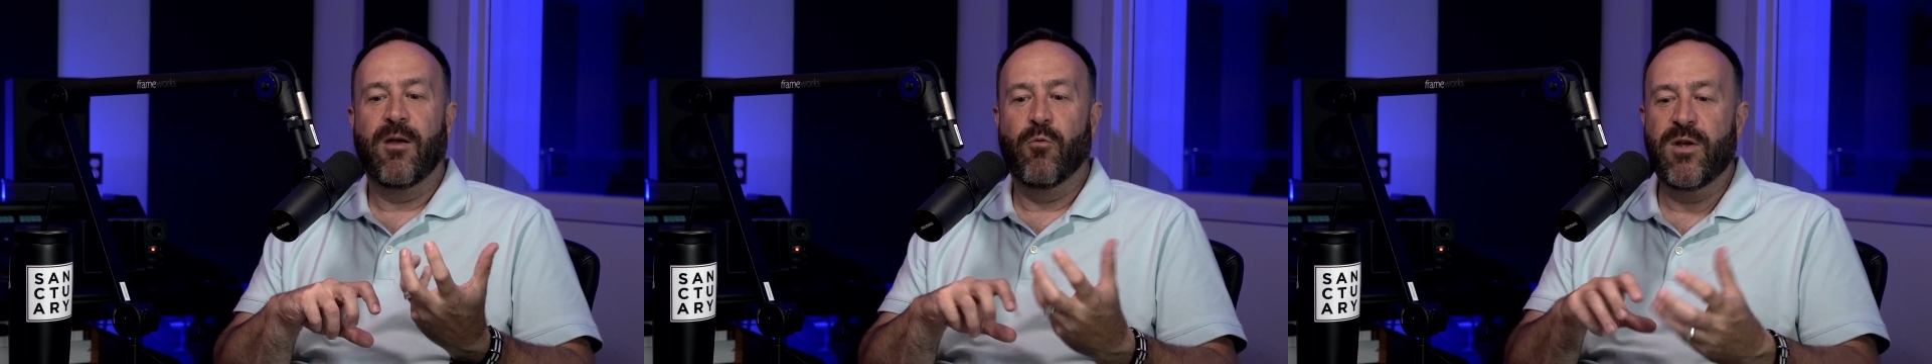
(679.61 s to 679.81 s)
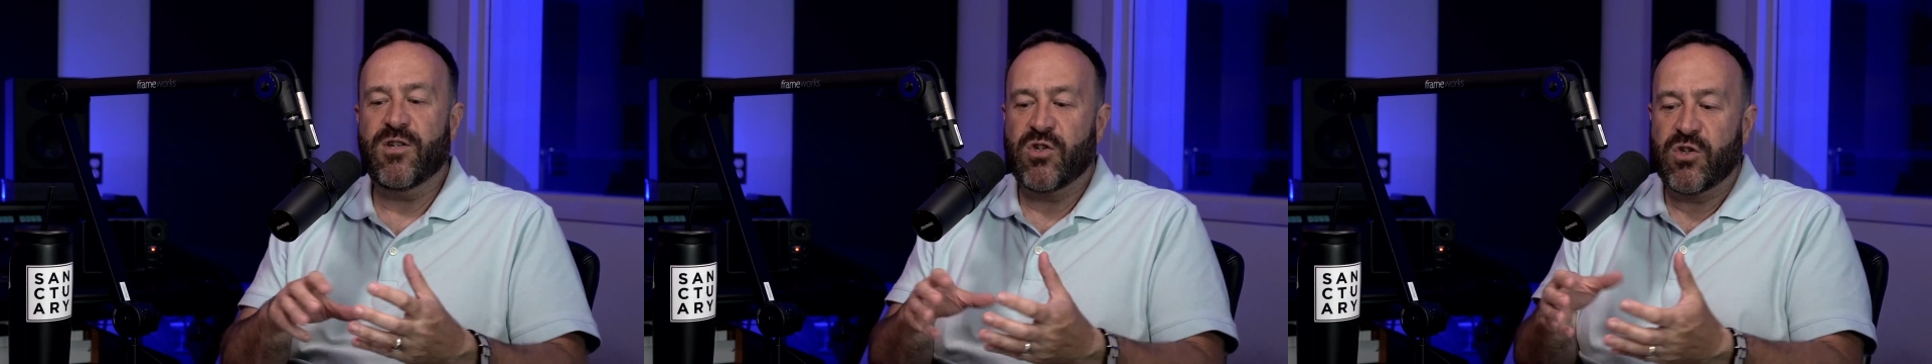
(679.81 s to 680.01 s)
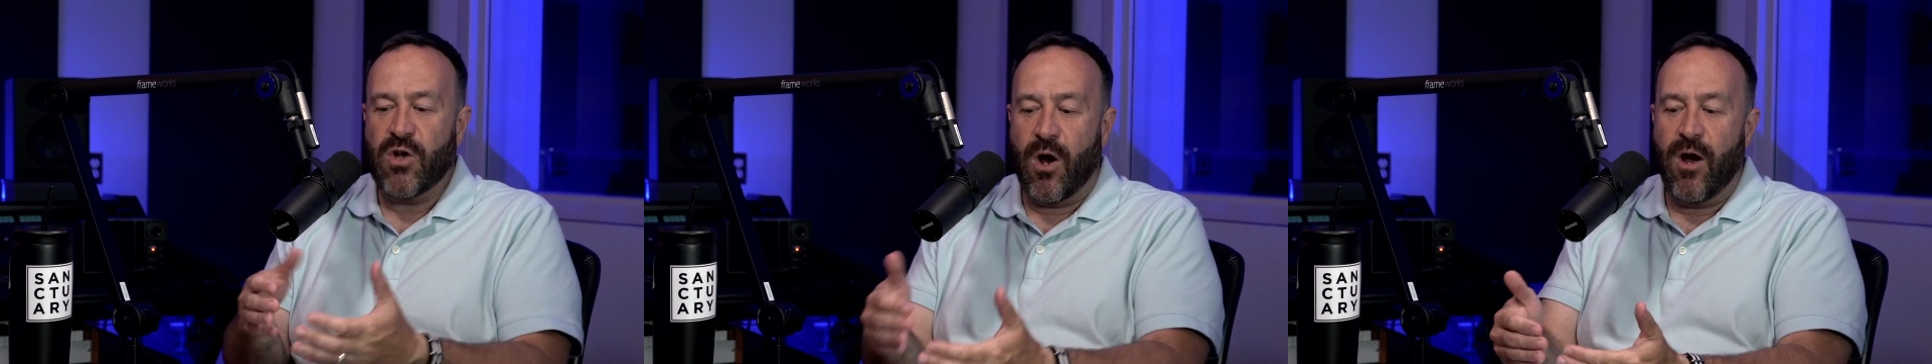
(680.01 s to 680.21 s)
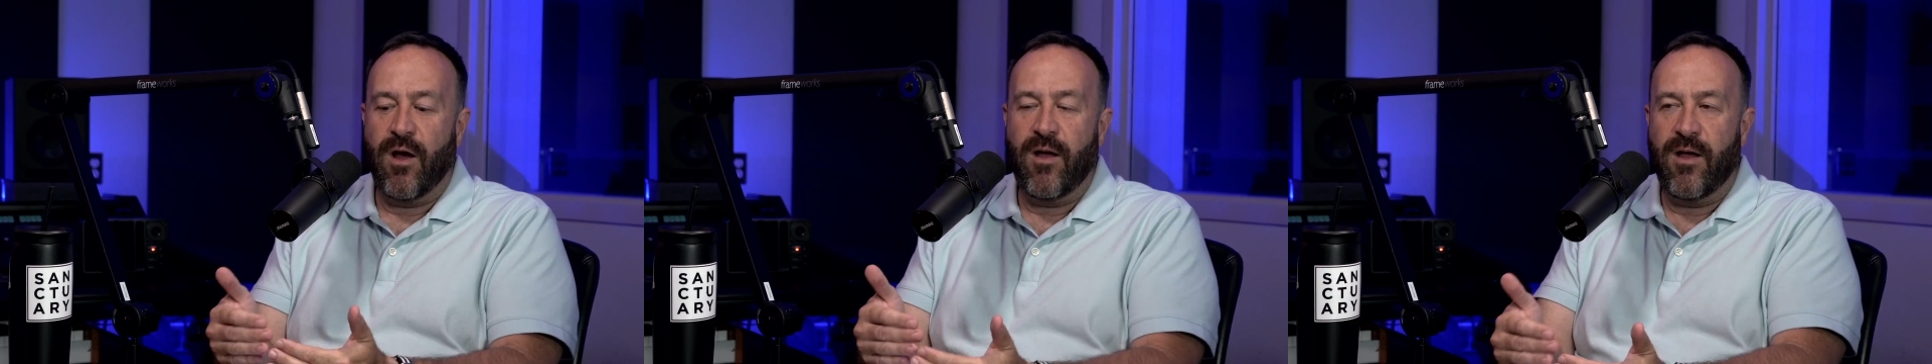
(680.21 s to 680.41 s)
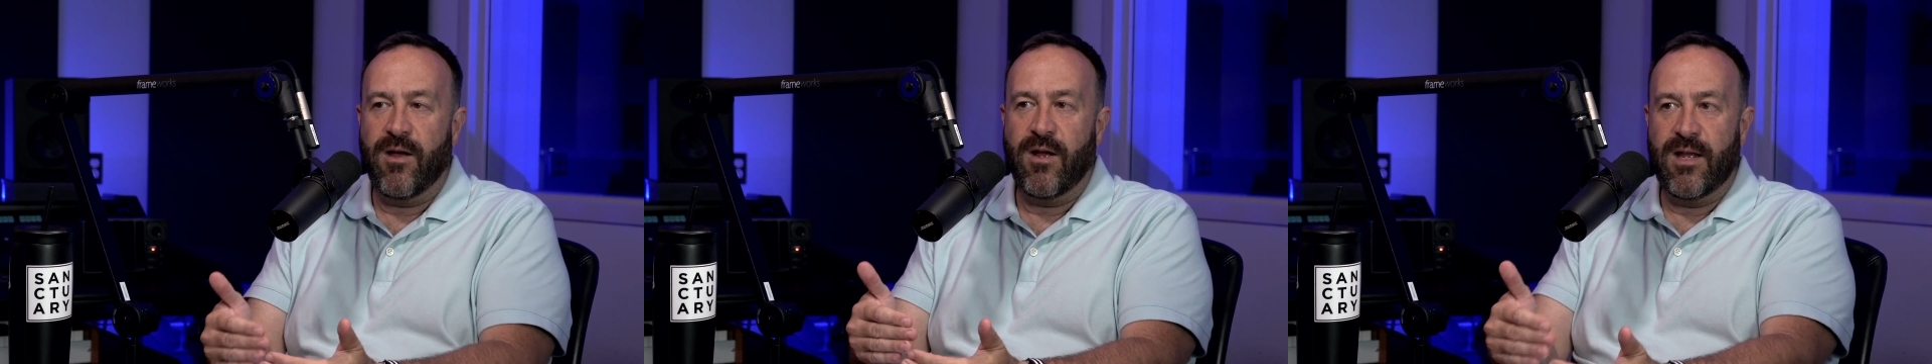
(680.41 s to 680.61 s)
We
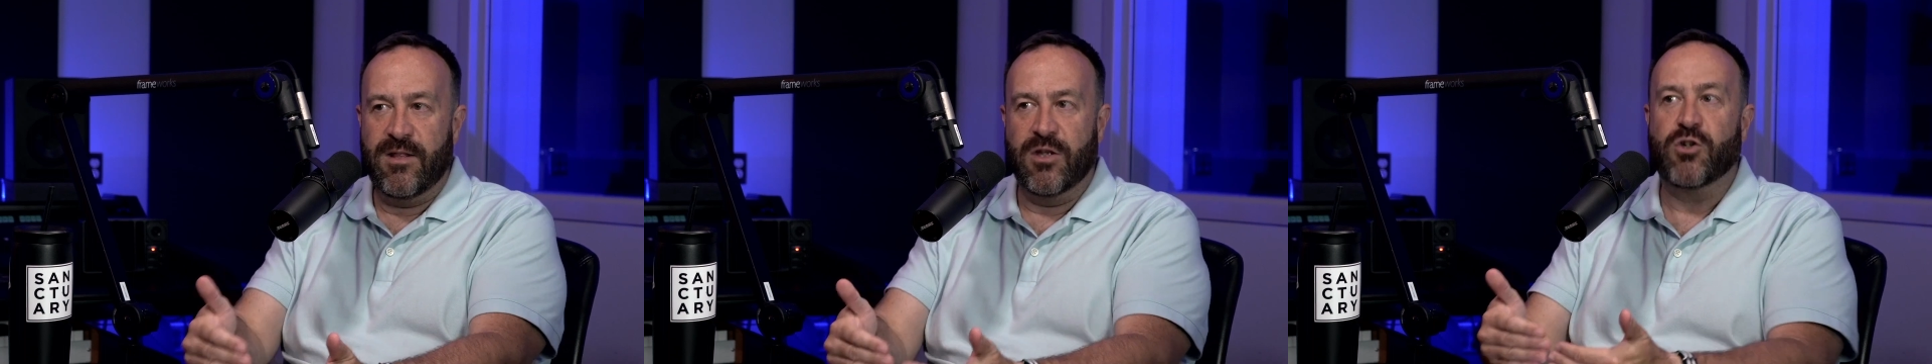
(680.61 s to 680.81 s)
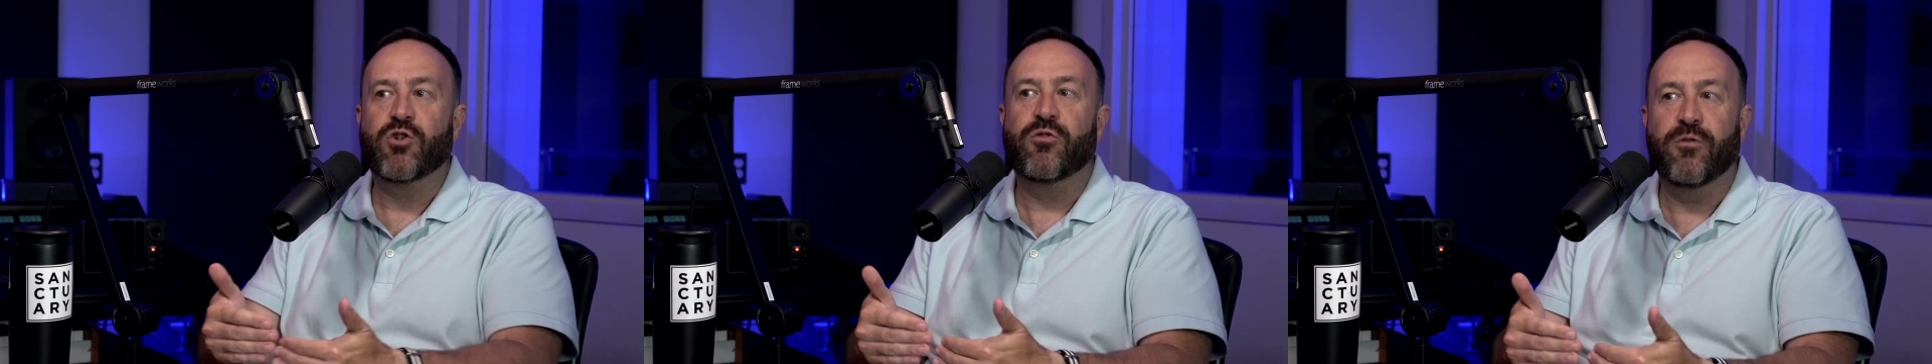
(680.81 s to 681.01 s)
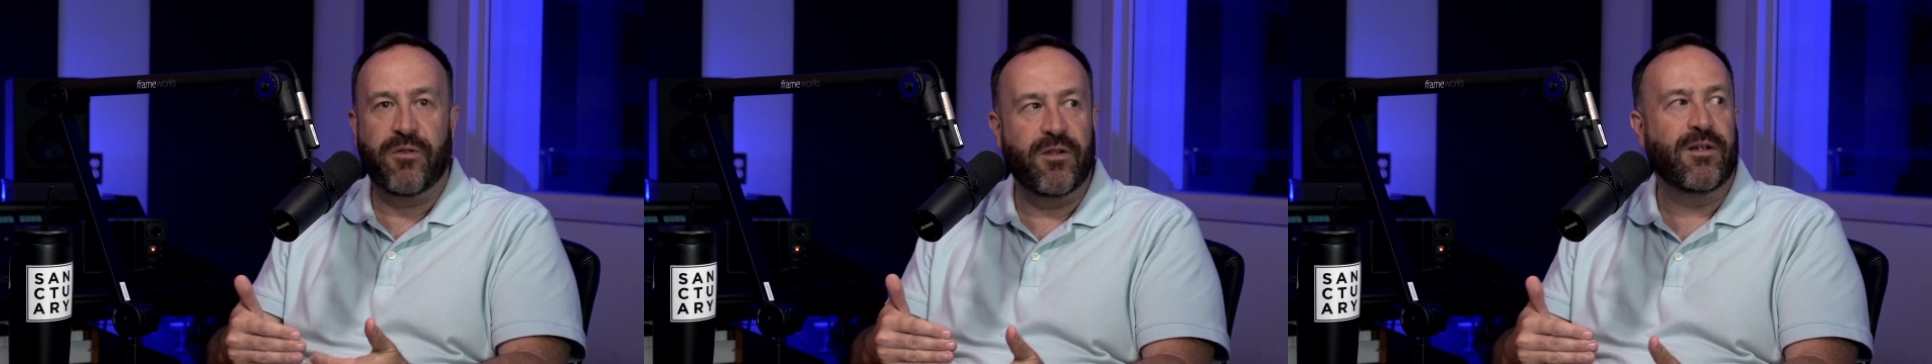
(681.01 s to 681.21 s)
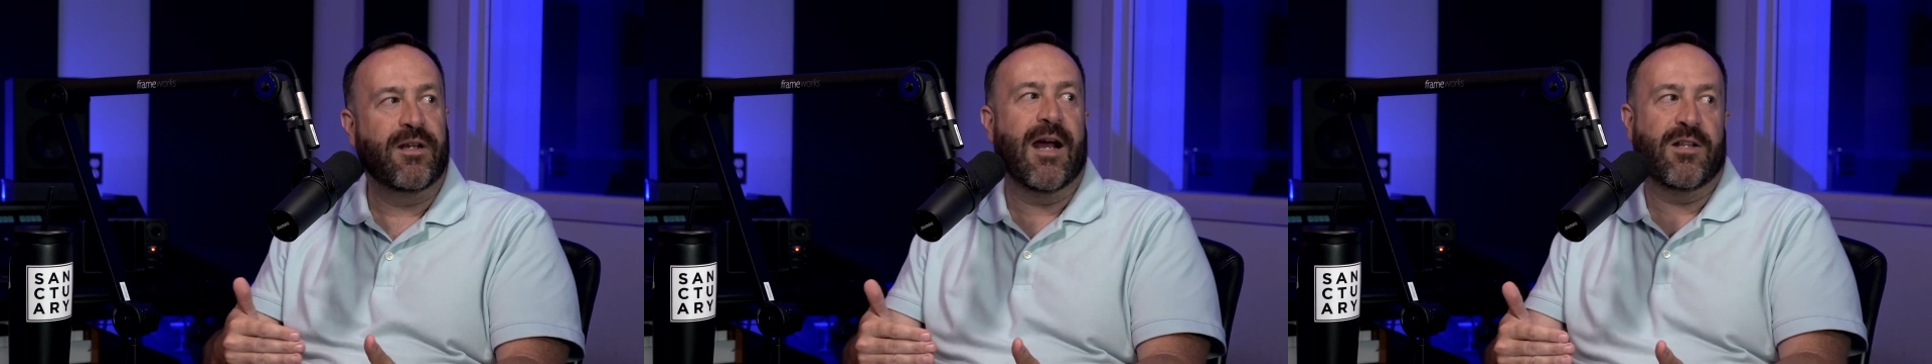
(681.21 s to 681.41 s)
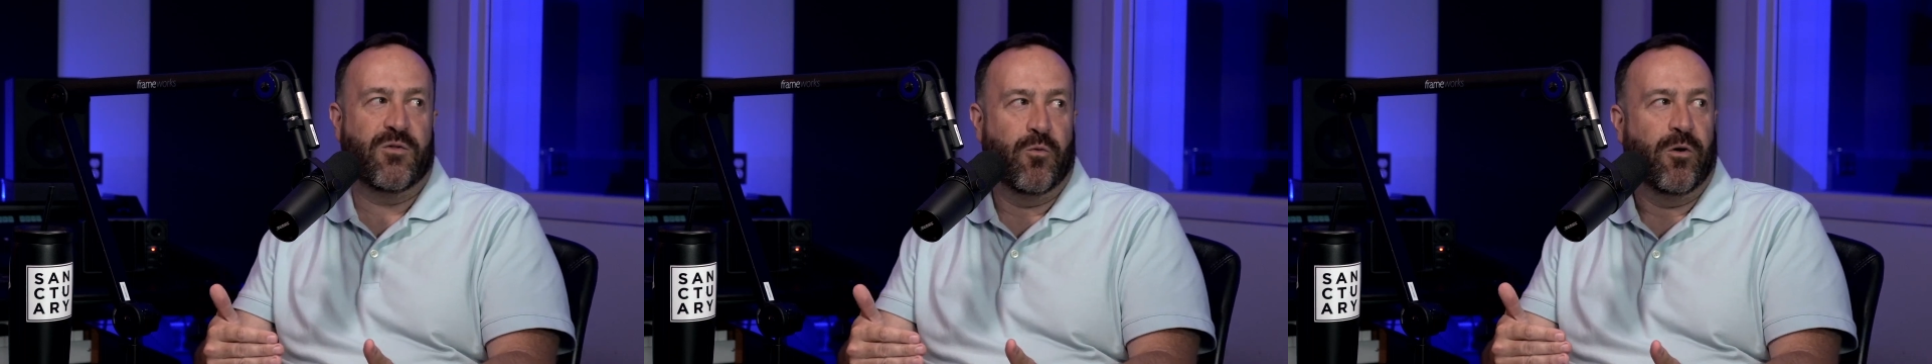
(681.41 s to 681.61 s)
saw the truth in
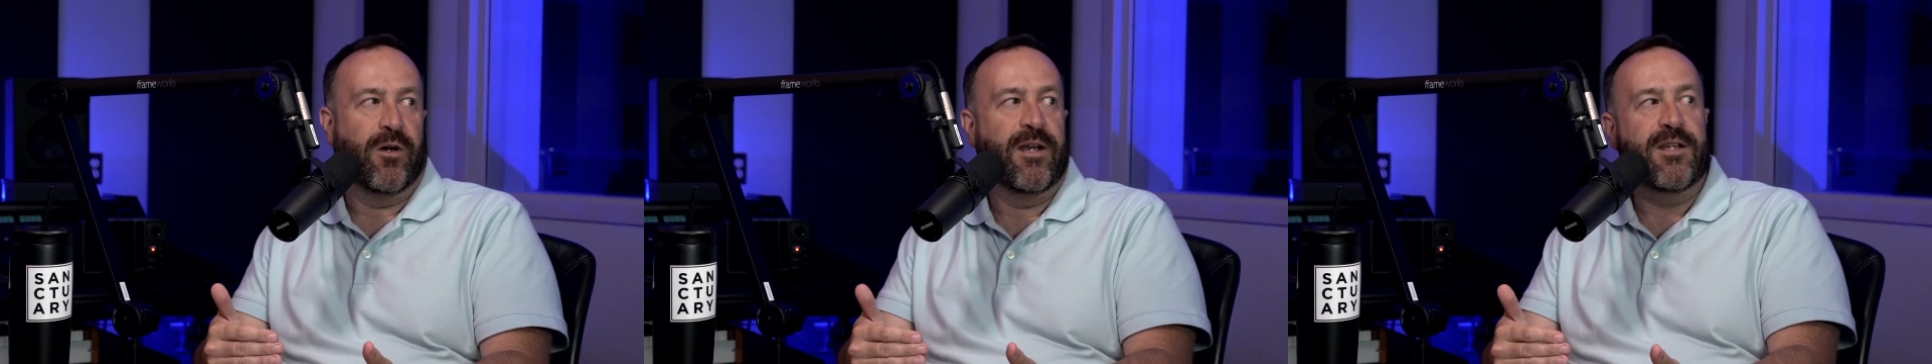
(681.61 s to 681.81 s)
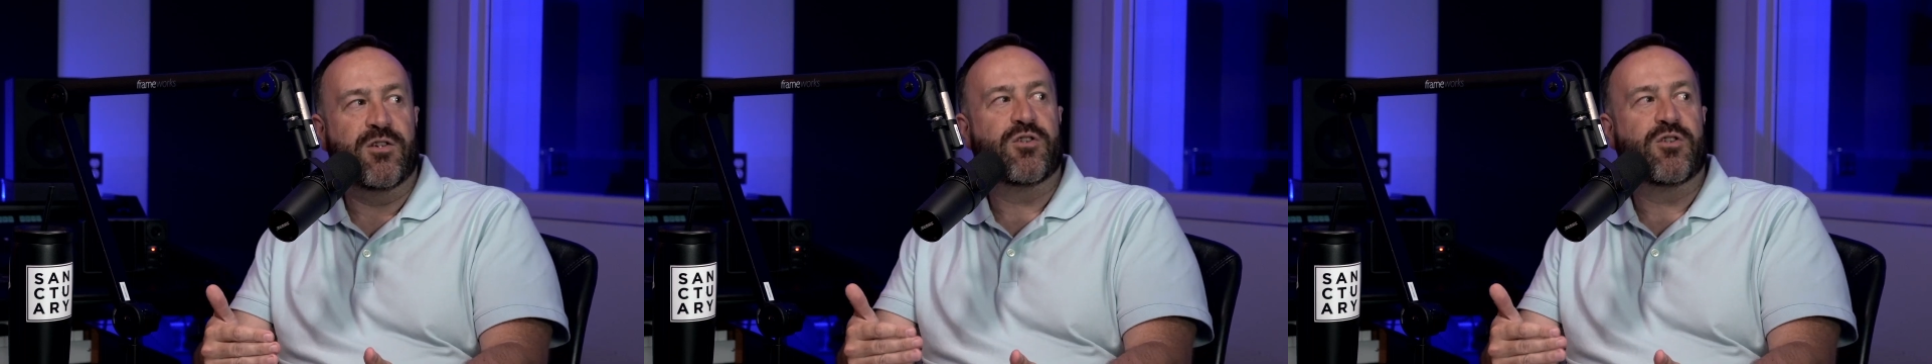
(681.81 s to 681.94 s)
God's word.